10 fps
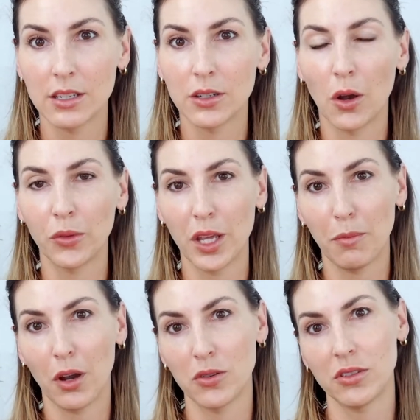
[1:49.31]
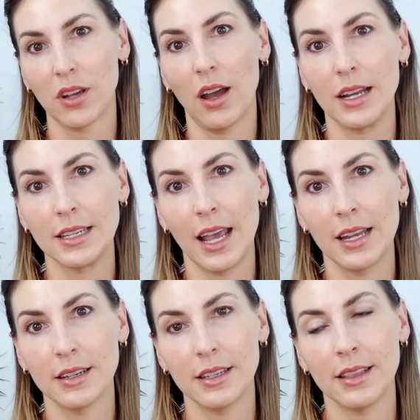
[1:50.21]
to only post
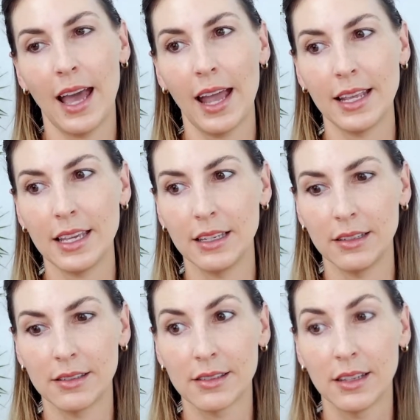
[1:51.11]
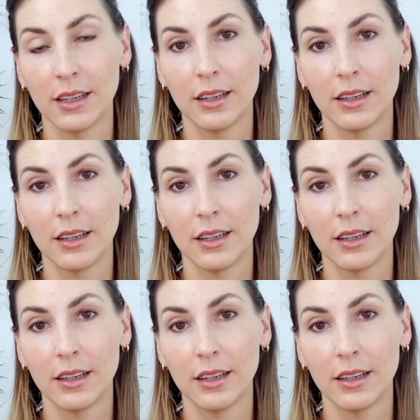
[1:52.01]
content that is